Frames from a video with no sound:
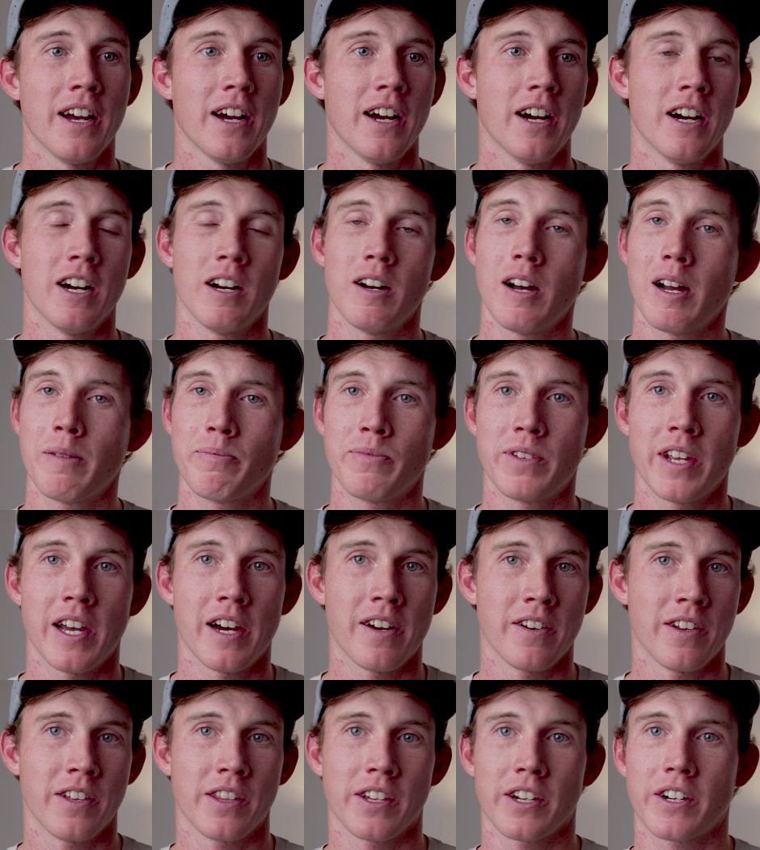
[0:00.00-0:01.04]
I'm
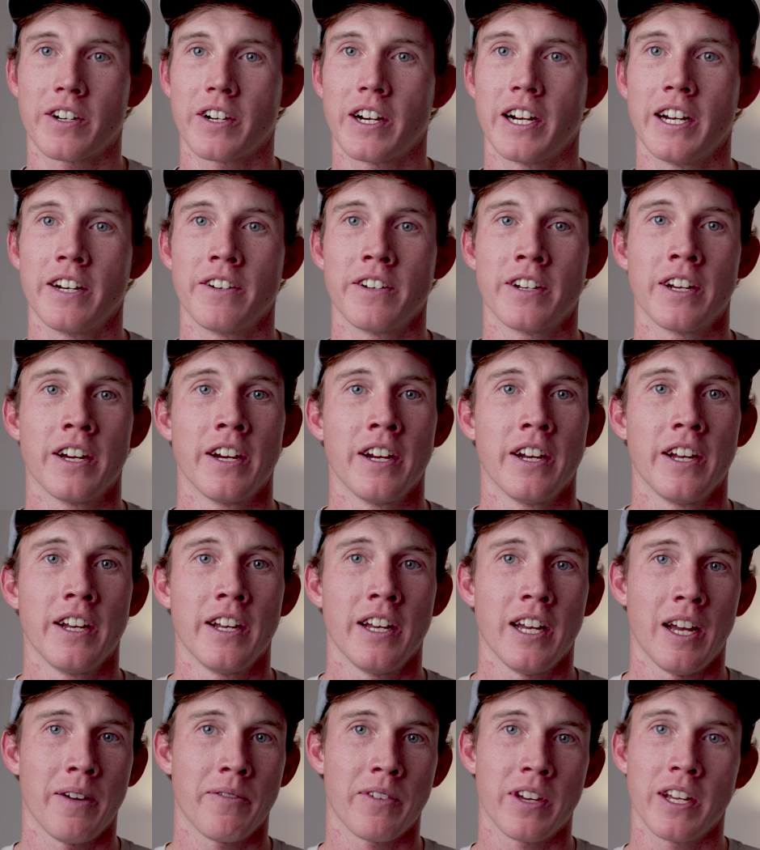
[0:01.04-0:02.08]
down on the ground.
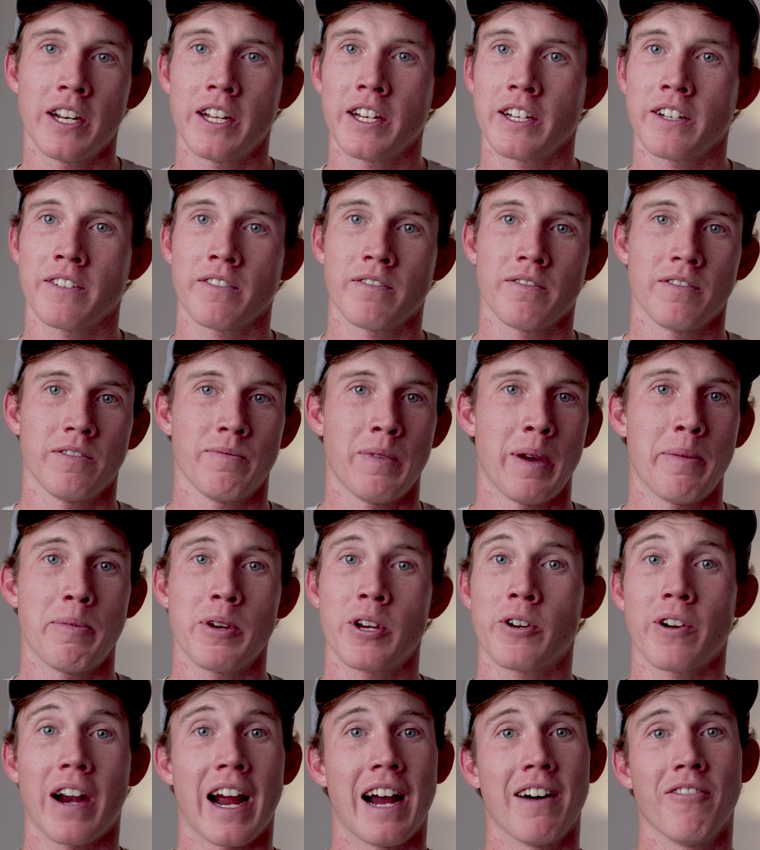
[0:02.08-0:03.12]
I'm getting
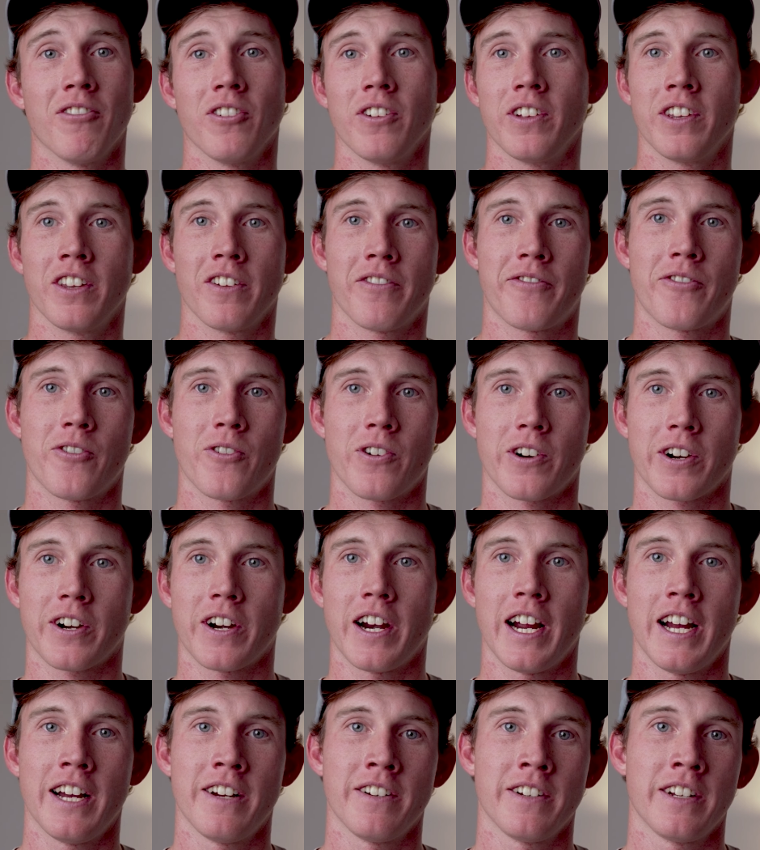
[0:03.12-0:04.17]
maybe gravel in the
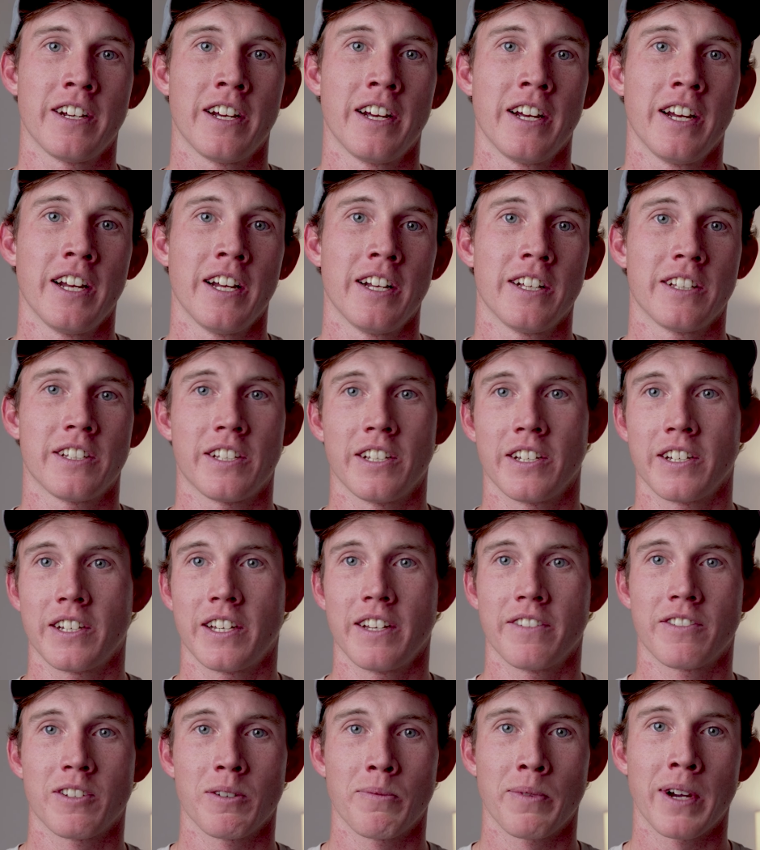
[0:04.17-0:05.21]
foreground to
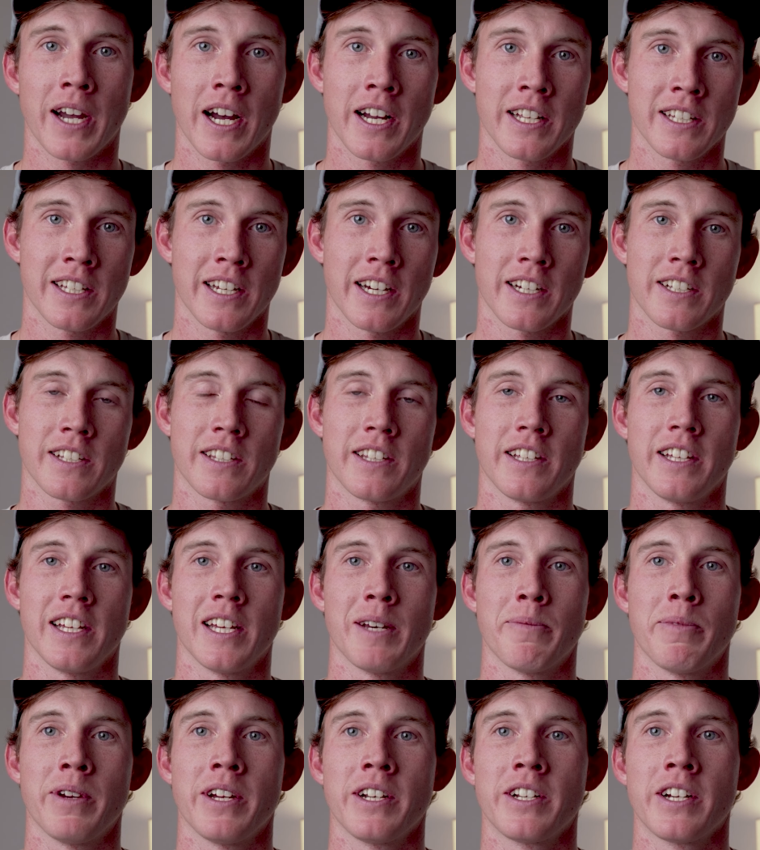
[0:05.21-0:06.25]
give some context to the
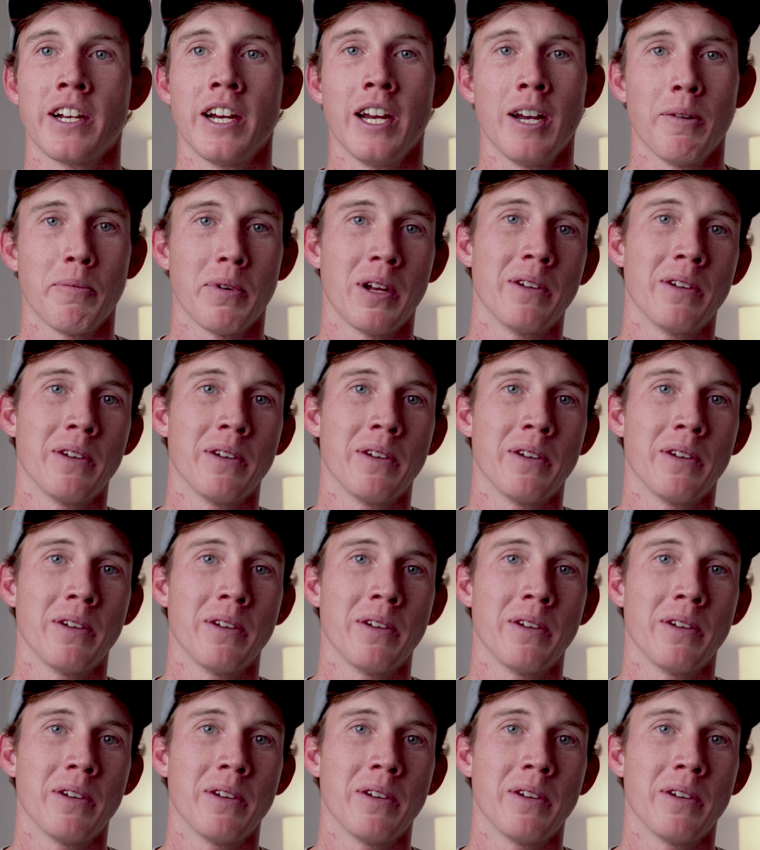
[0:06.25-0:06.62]
image,